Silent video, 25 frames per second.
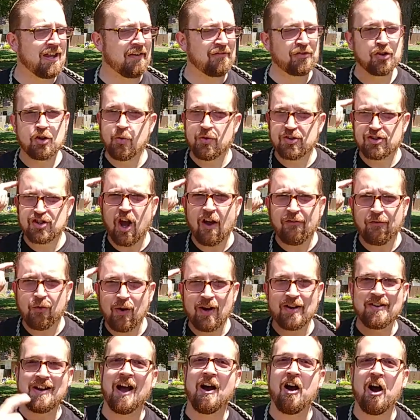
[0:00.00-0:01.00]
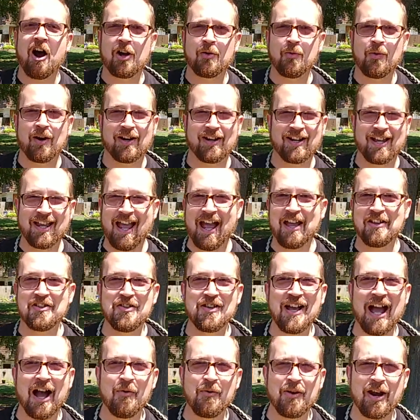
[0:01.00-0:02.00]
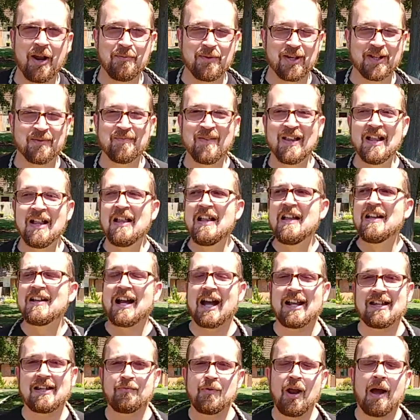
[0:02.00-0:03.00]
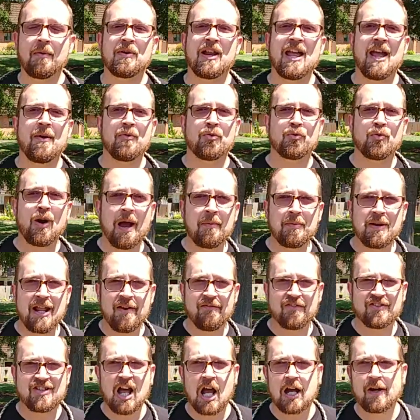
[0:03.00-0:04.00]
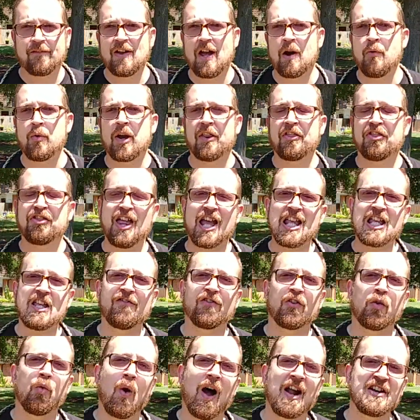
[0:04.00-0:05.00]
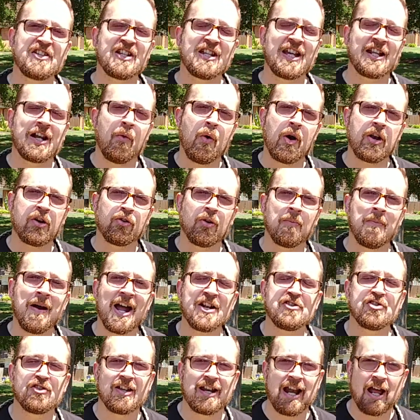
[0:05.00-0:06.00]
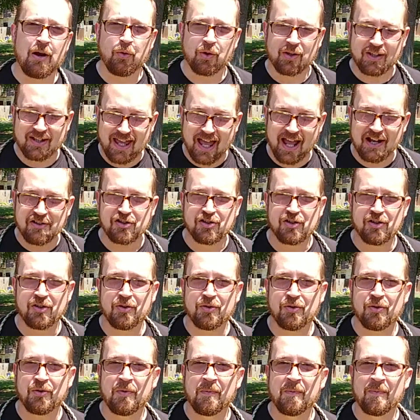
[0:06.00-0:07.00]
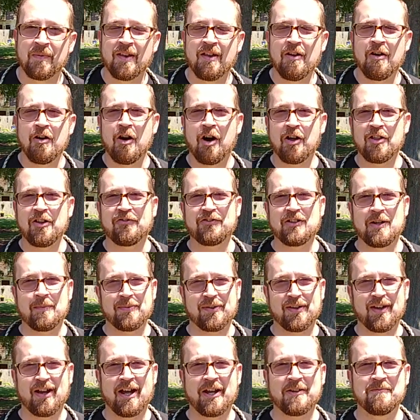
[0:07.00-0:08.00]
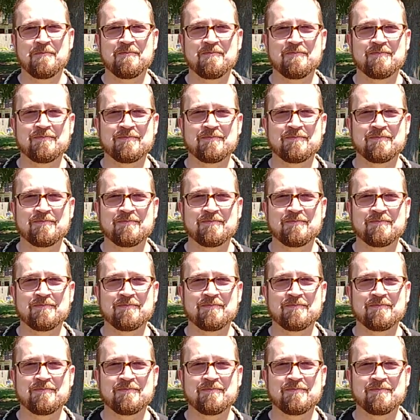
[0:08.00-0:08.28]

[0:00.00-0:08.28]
have to do with software, not hardware. Yeah, you got what I mean. Guys, I'm Robert Hamm with Robert Hamm Photography. I want to thank you for watching, and I want to remind you that I will catch you on the flip side.